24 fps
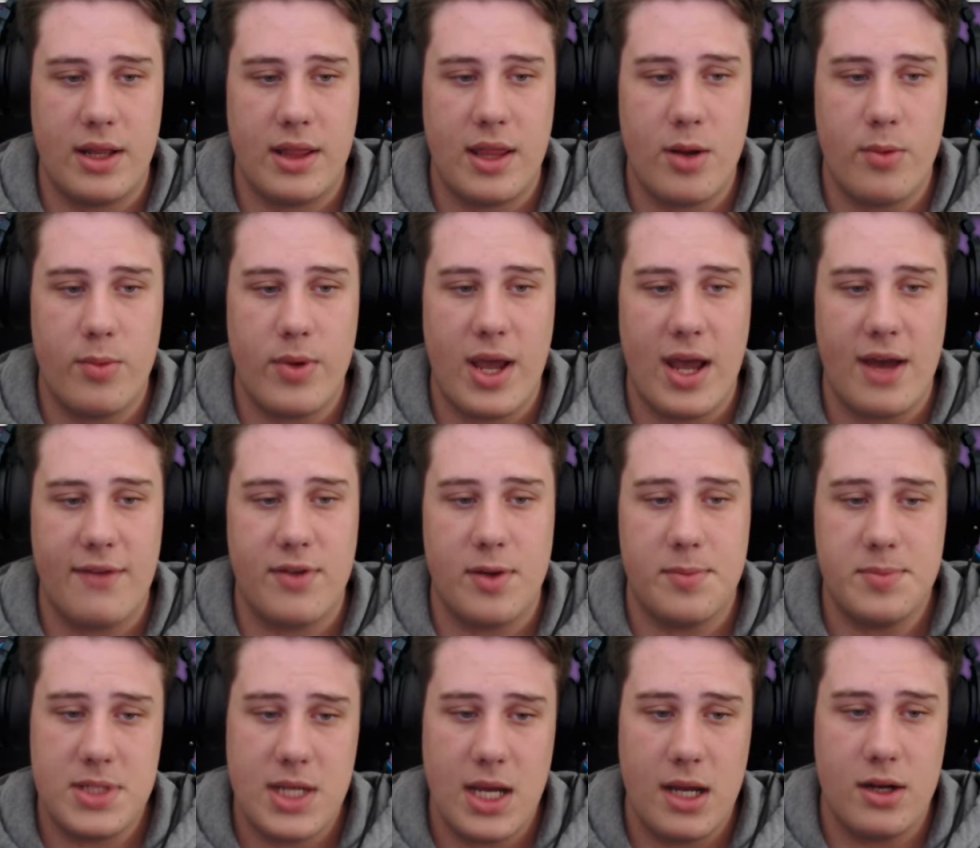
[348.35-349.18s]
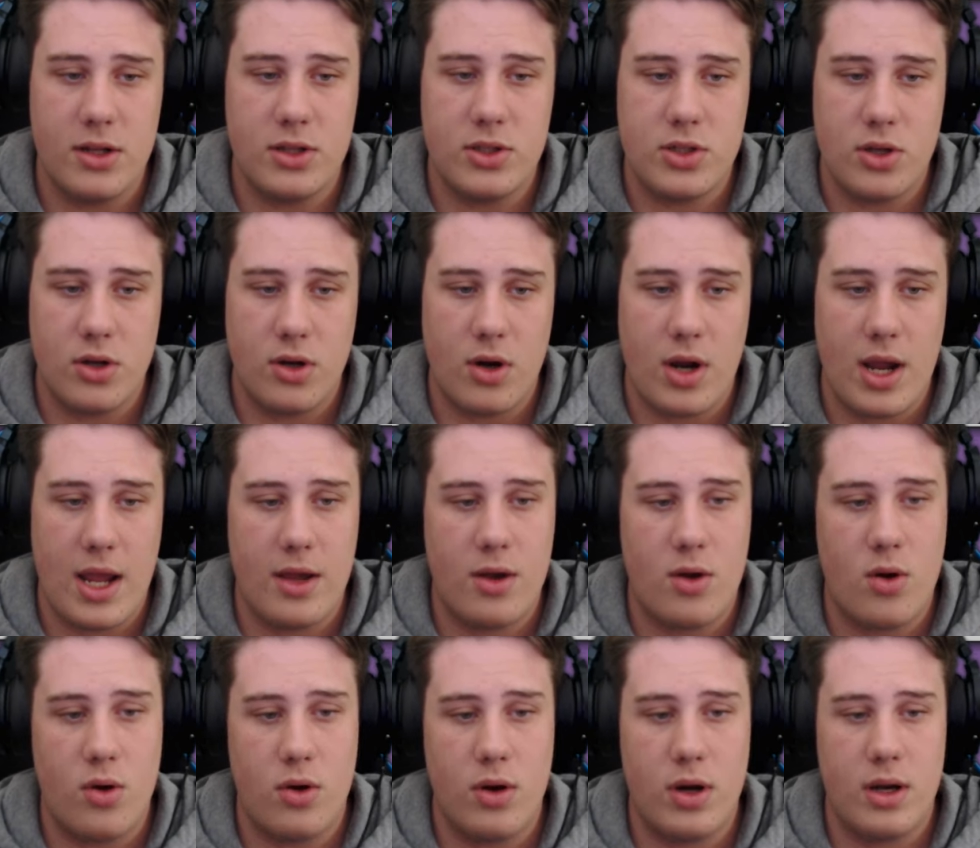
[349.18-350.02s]
Then we have obtain a dirt
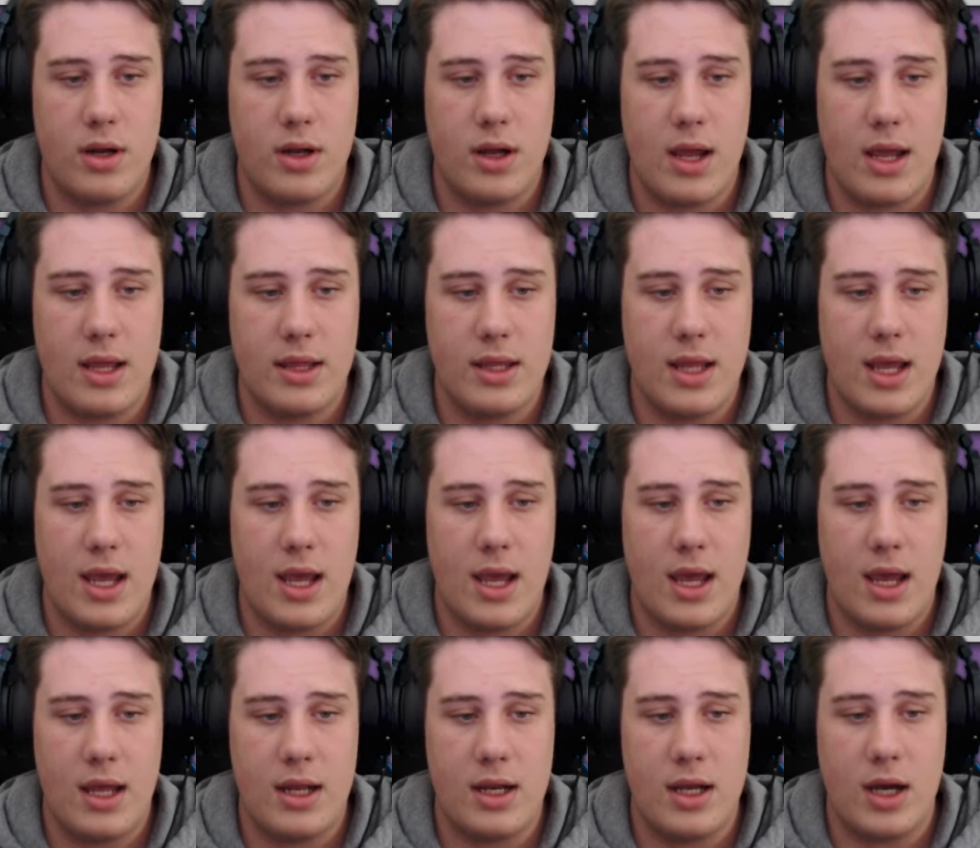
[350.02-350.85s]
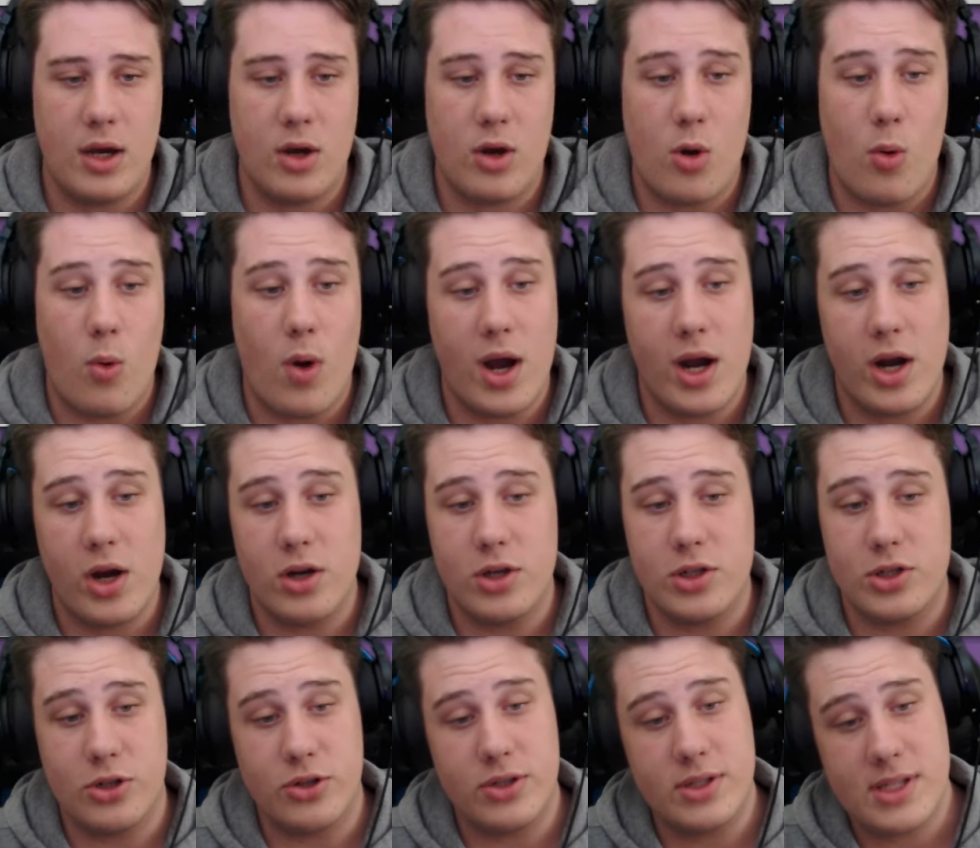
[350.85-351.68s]
acorn, and then acquire
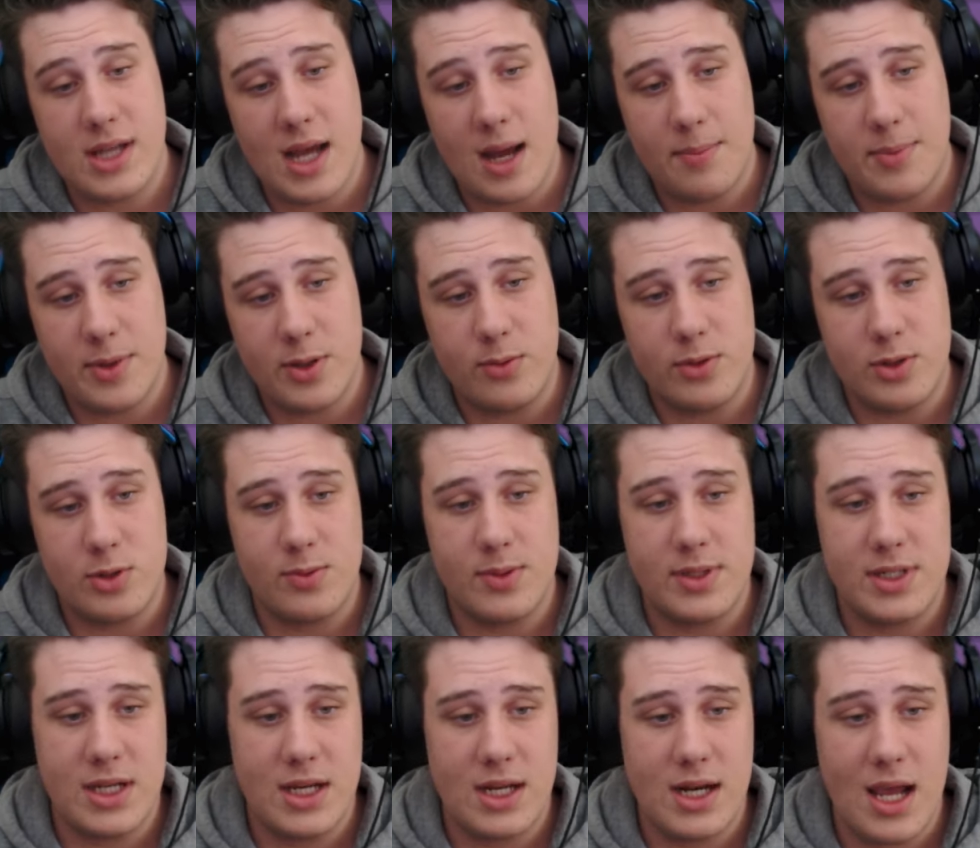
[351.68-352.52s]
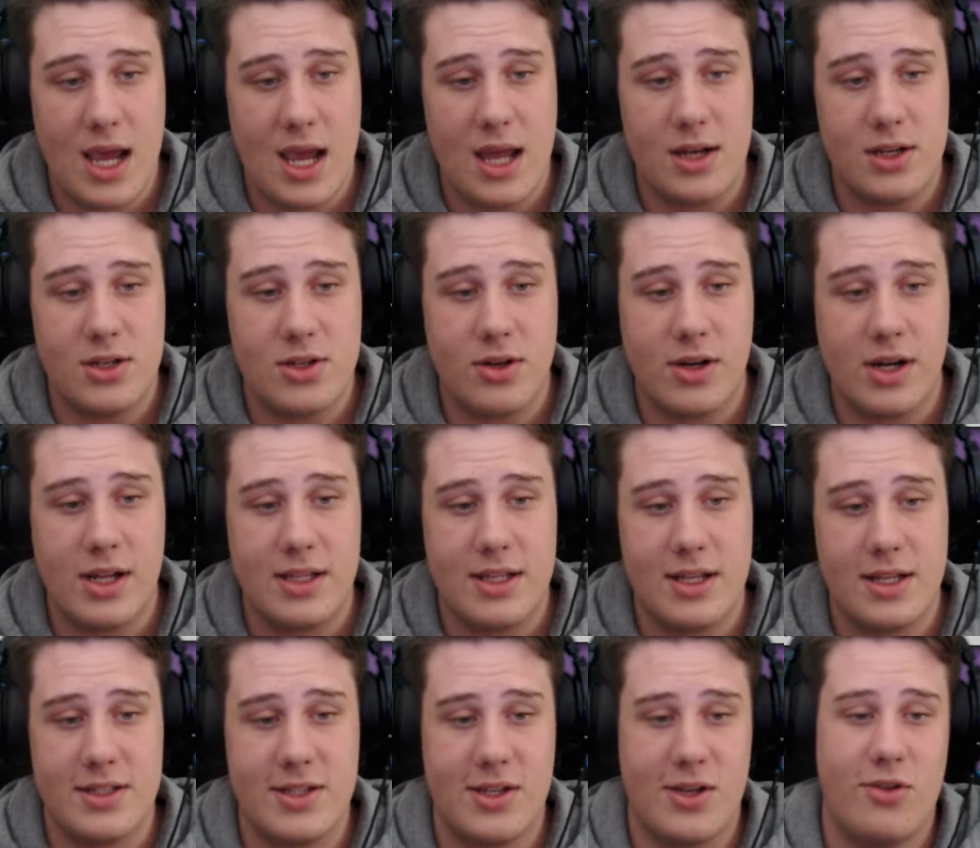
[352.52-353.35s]
a dirt sapling, which we did, and dirty
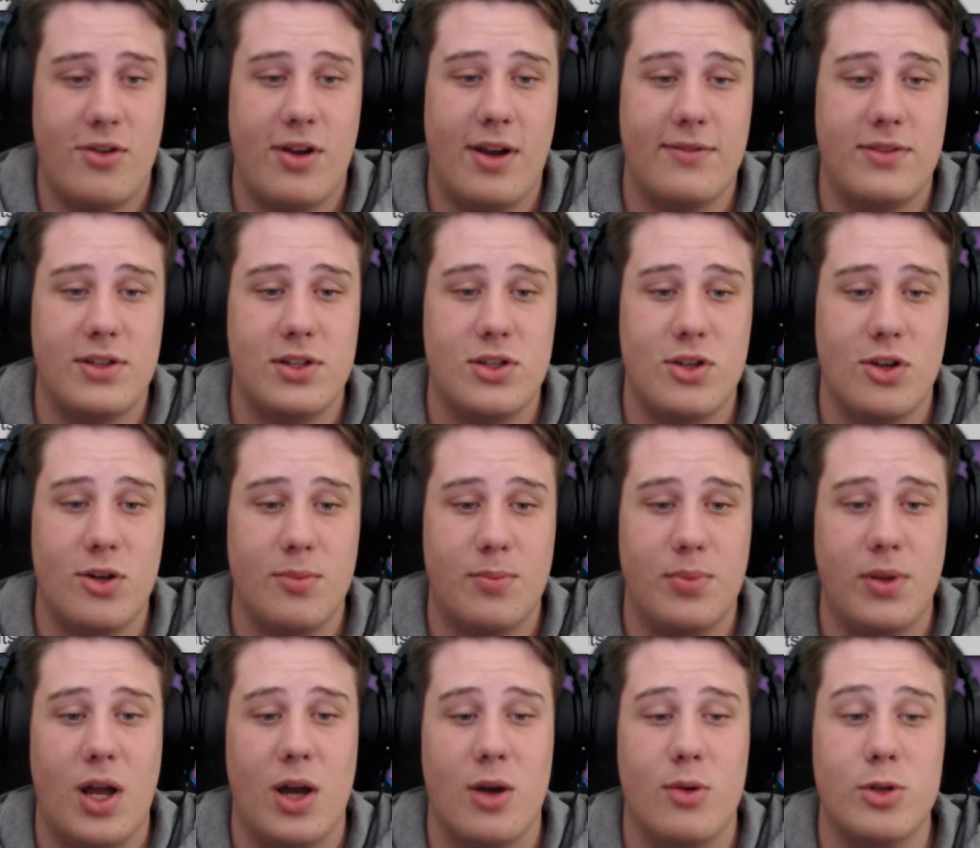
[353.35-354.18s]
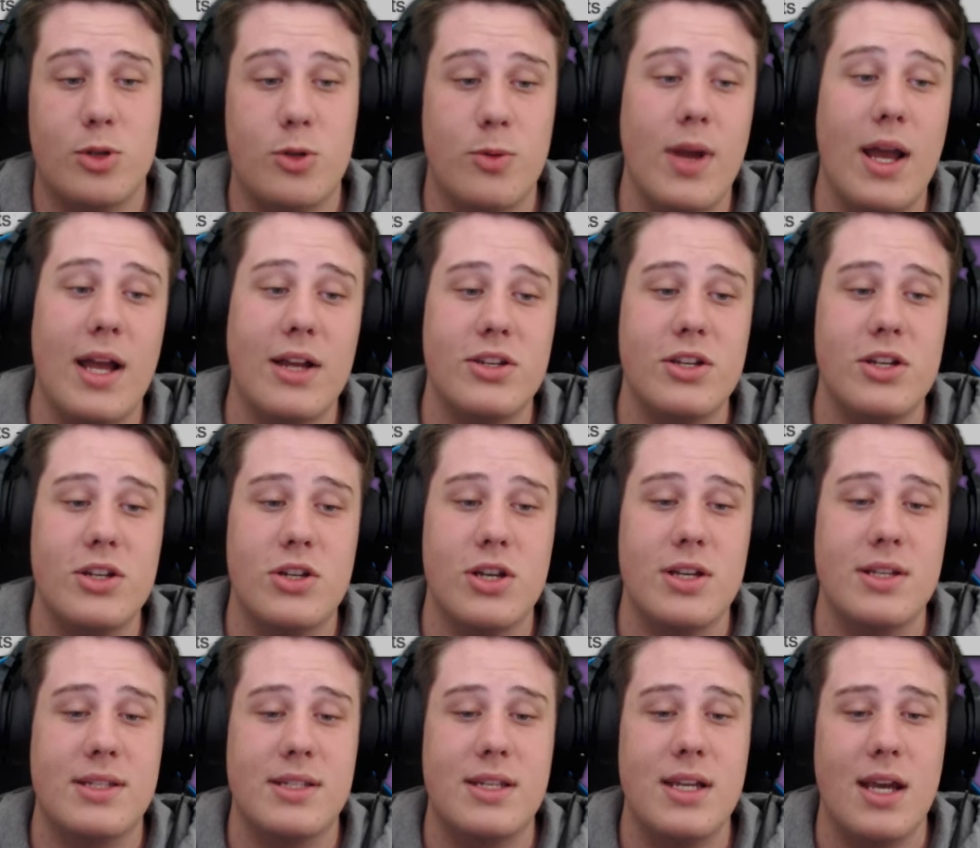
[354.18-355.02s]
dancing craft a dirt block, which we actually
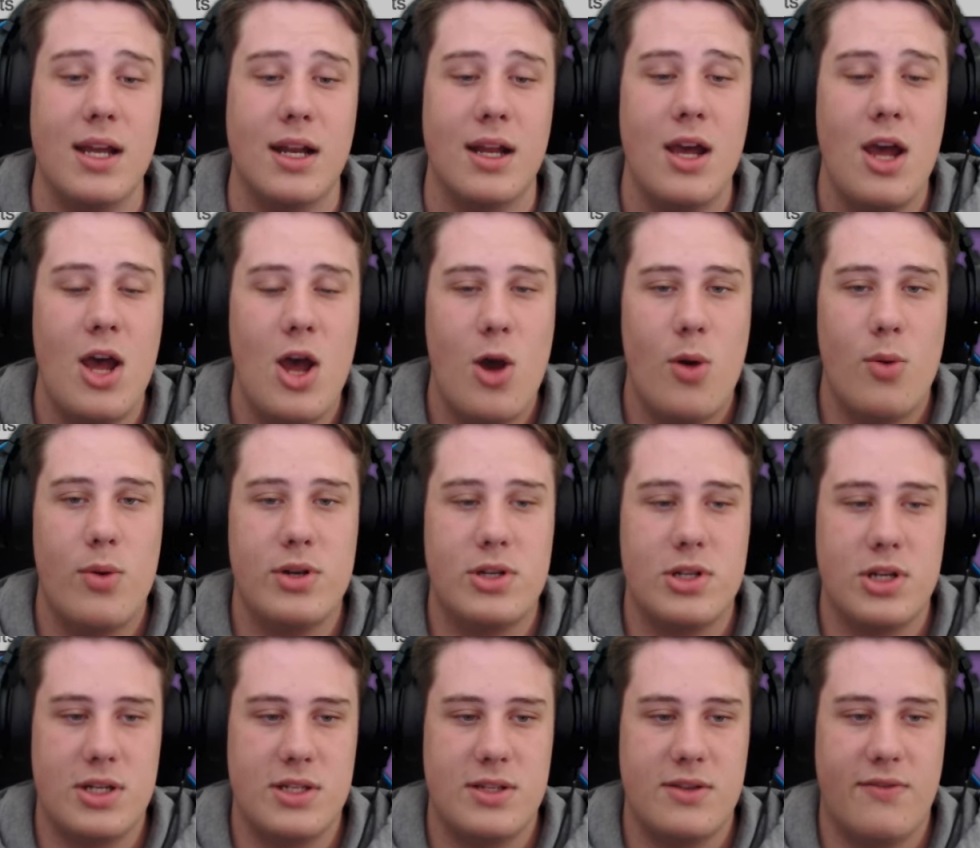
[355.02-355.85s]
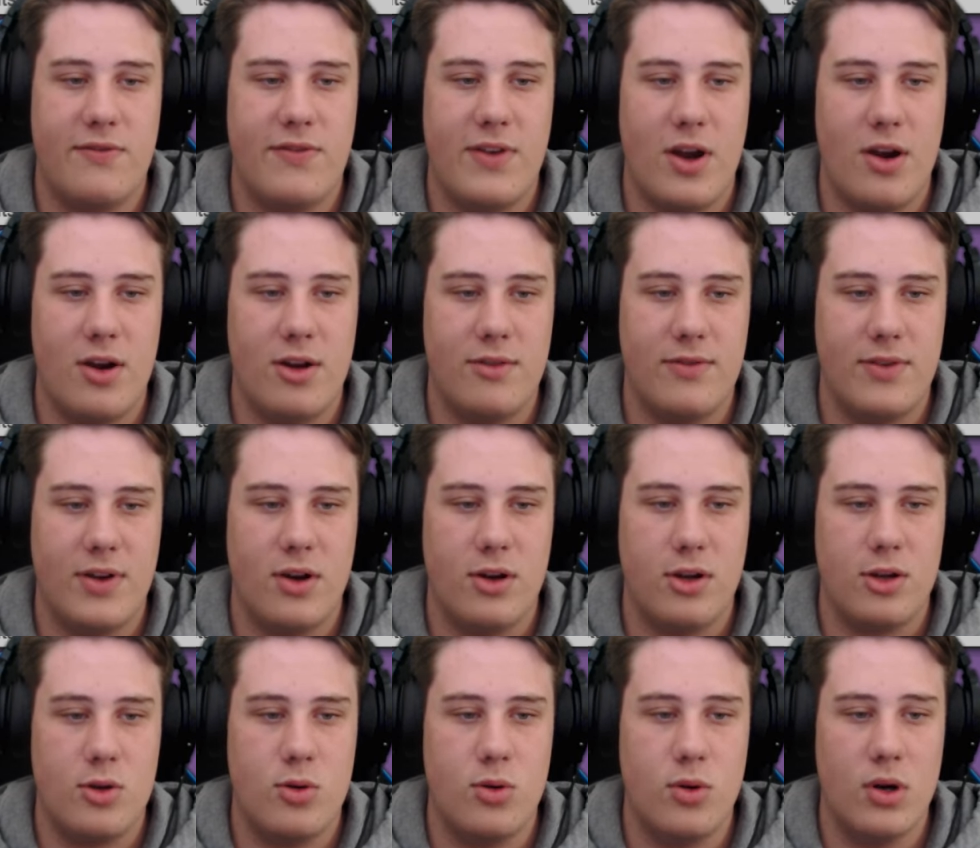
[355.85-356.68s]
just did, which is very,
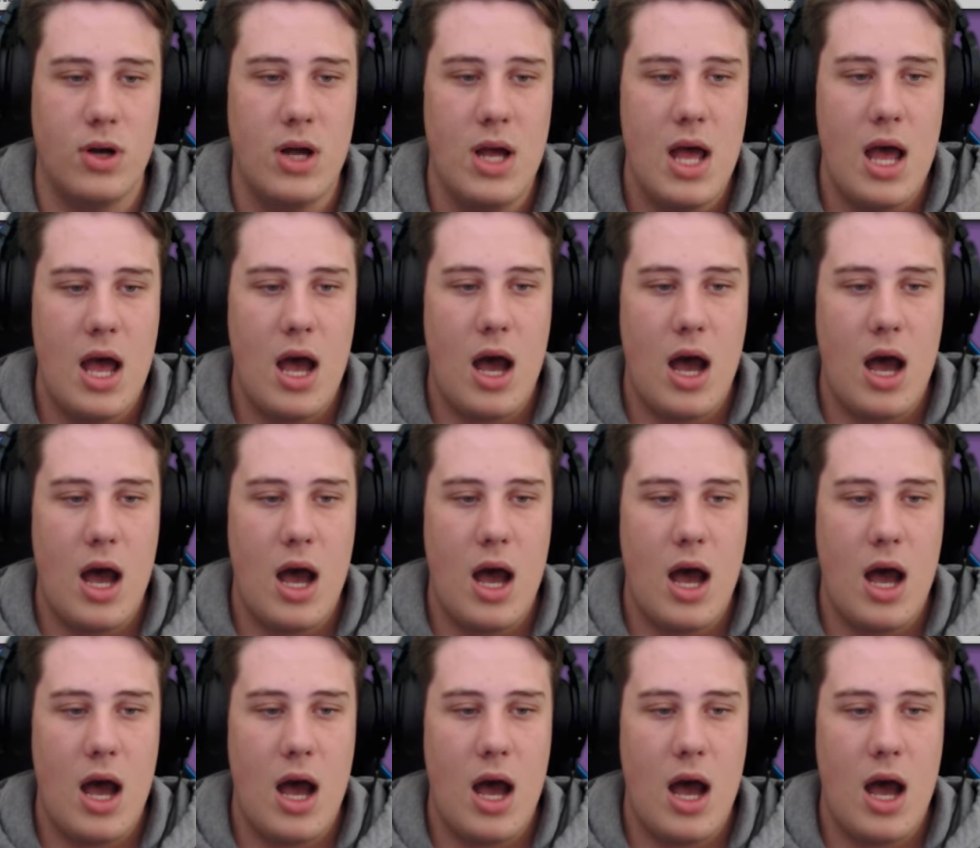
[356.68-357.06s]
very cool.